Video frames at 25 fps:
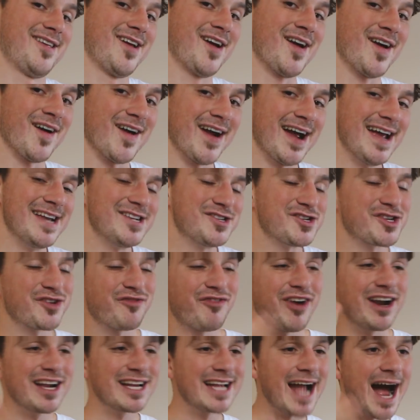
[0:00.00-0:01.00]
Alright,
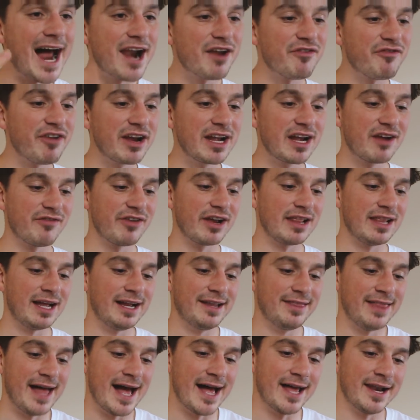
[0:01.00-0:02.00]
just kind of think of it
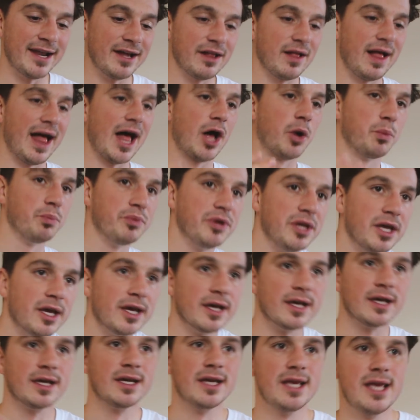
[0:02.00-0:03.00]
like that and it'll help
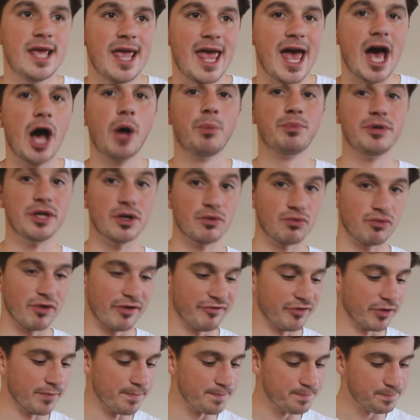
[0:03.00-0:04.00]
your
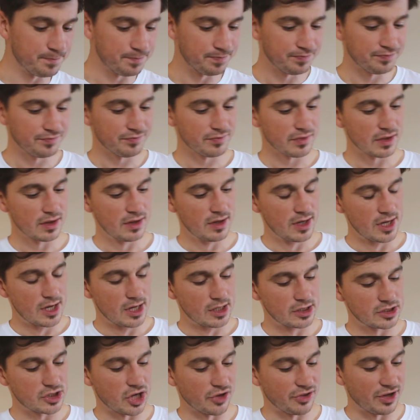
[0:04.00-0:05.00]
rhythm.
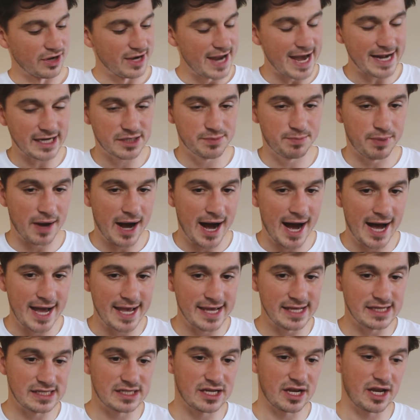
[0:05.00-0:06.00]
So the next part,
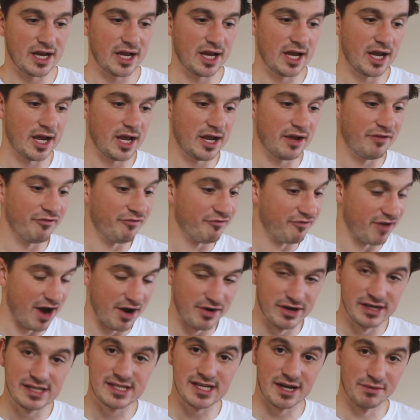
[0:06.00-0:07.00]
it's
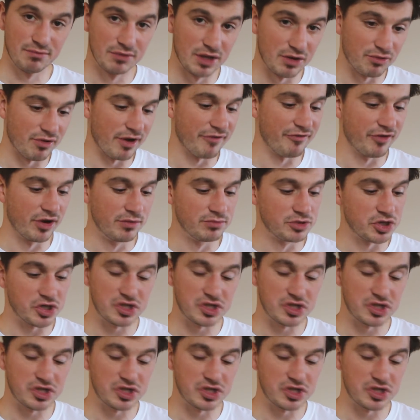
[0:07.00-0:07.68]
very similar rhythm,